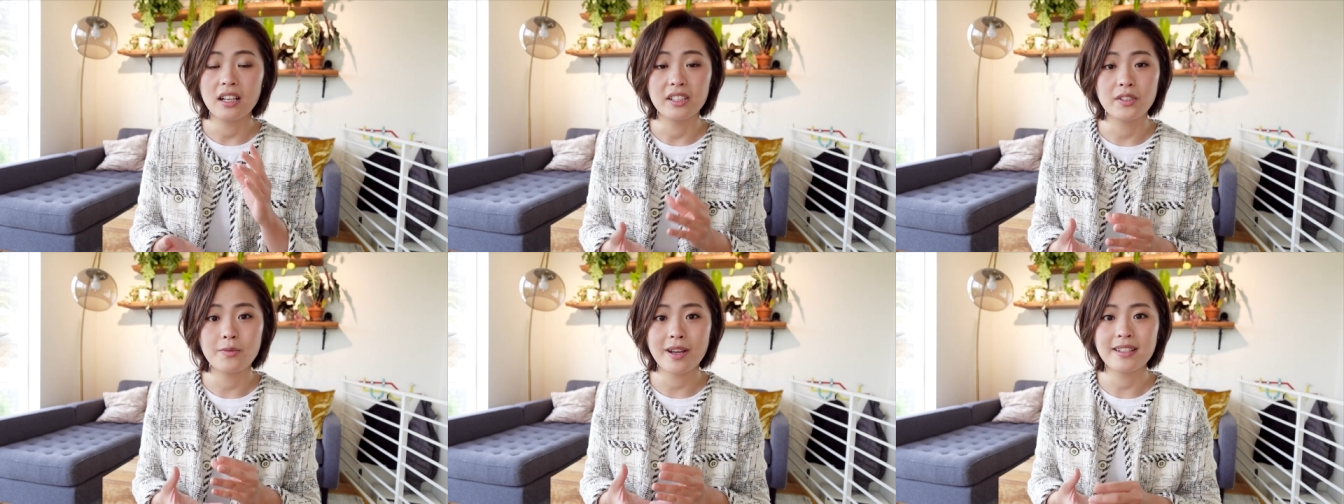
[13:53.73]

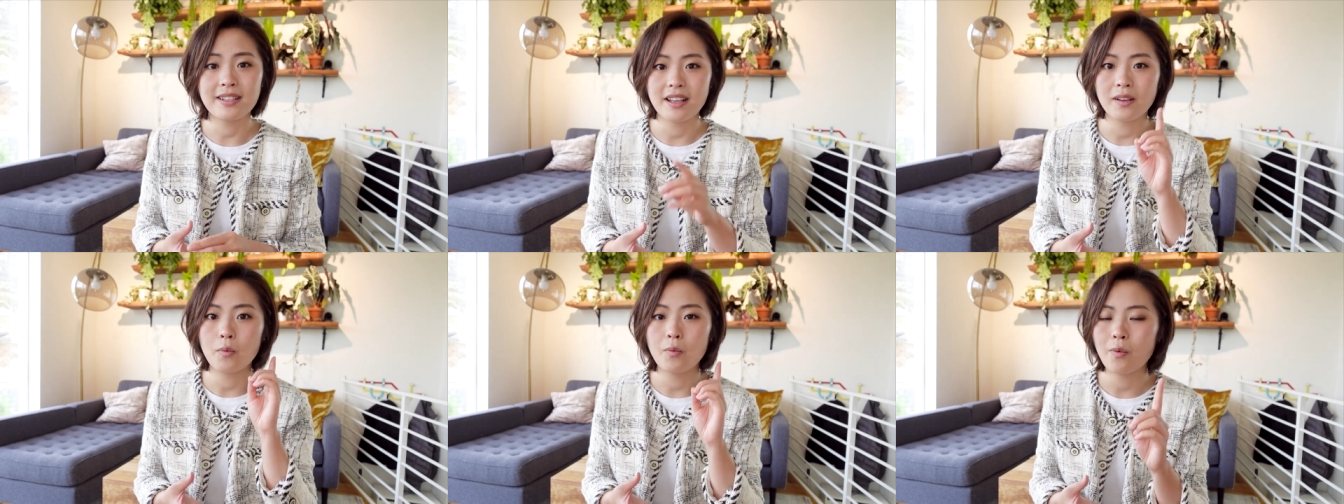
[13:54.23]

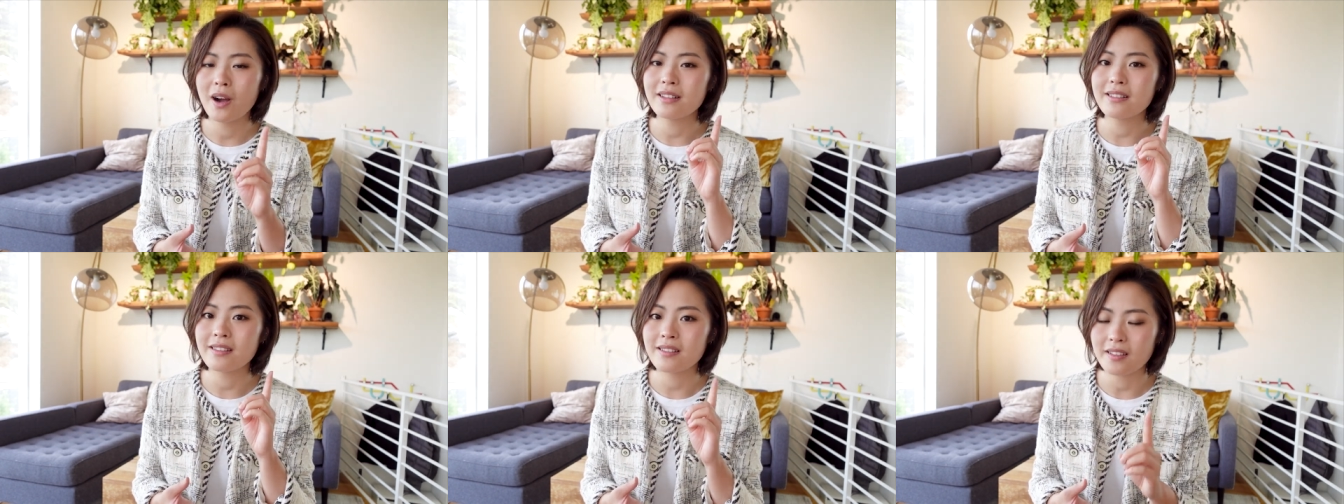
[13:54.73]
addressing
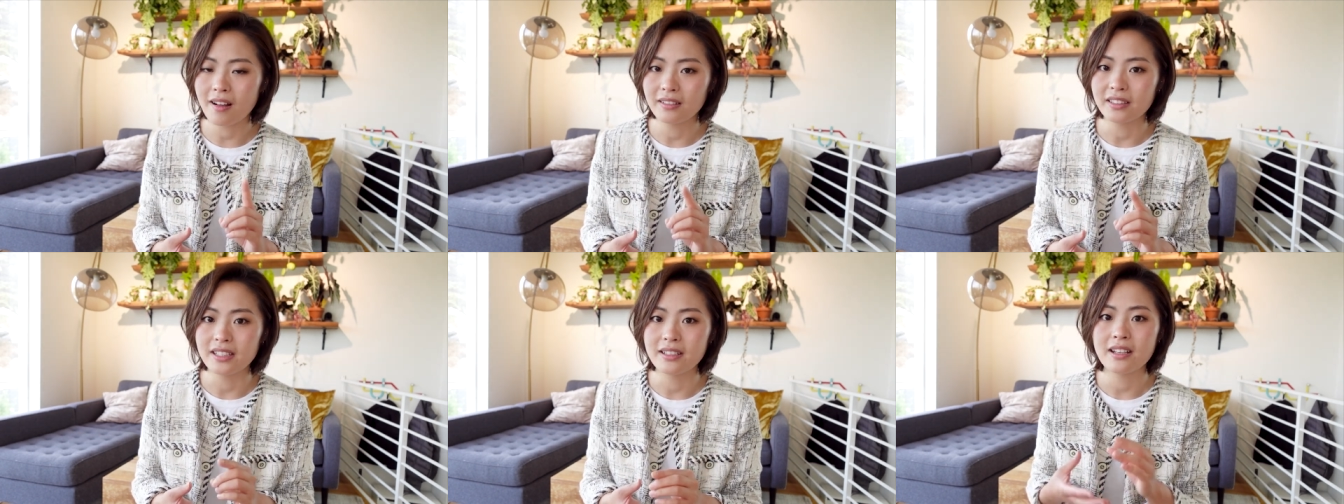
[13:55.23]
one
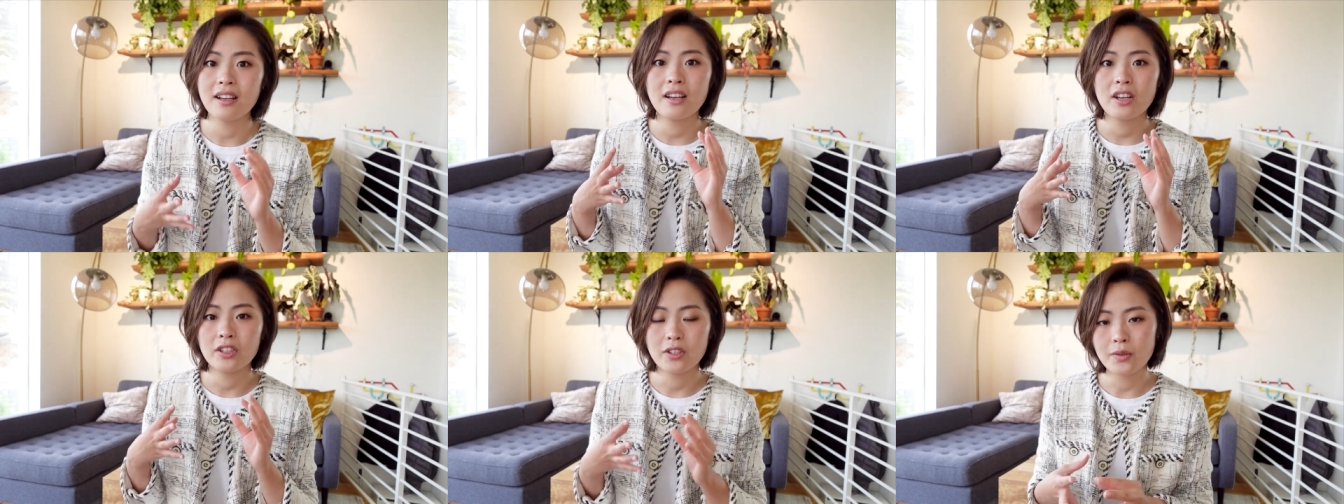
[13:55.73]
solid
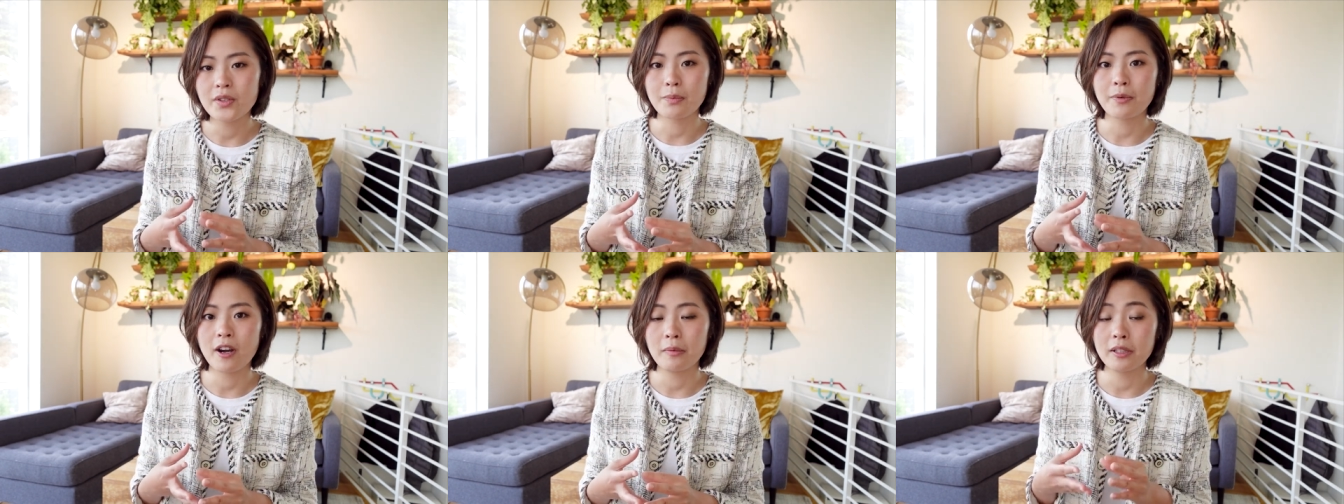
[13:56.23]
user
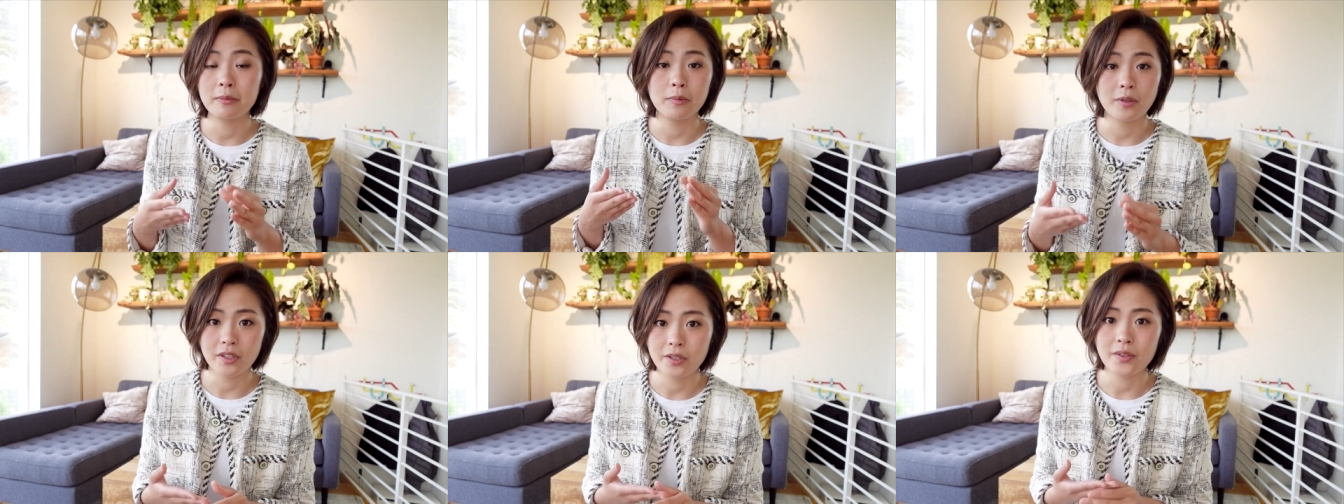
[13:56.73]
problem
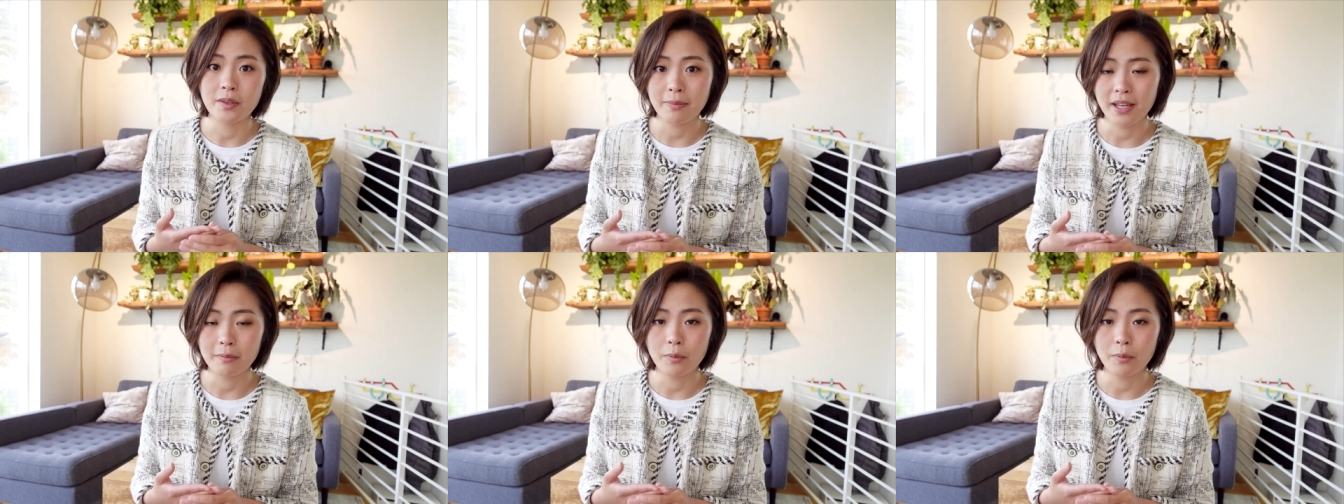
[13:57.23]
or user pain